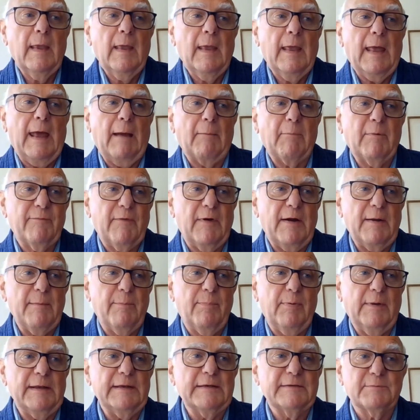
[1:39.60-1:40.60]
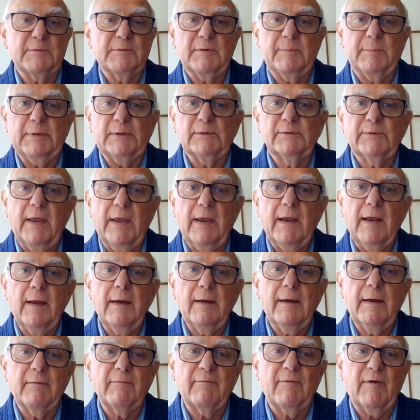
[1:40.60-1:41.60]
And we're very pleased with the building,
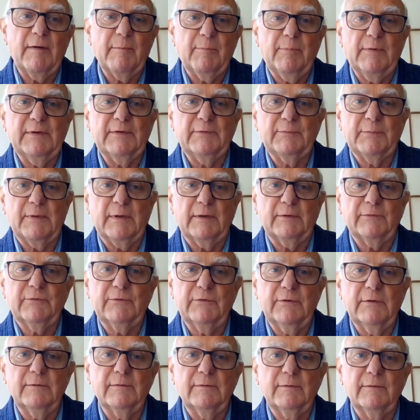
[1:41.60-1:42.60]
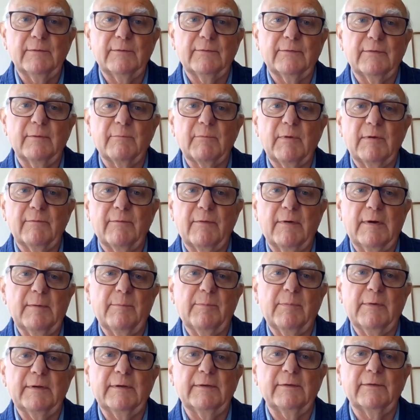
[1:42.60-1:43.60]
very pleased with our students, and we're very
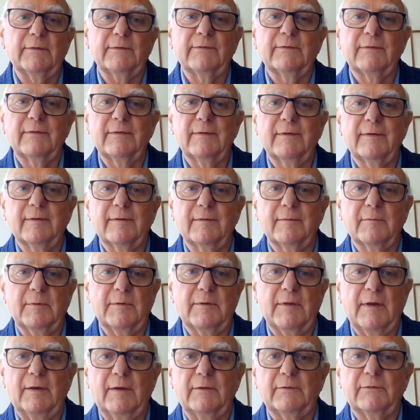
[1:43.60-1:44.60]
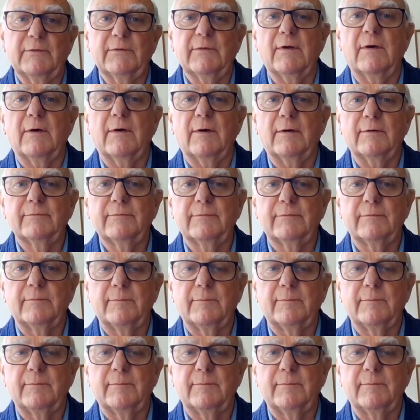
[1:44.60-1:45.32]
pleased with our staff.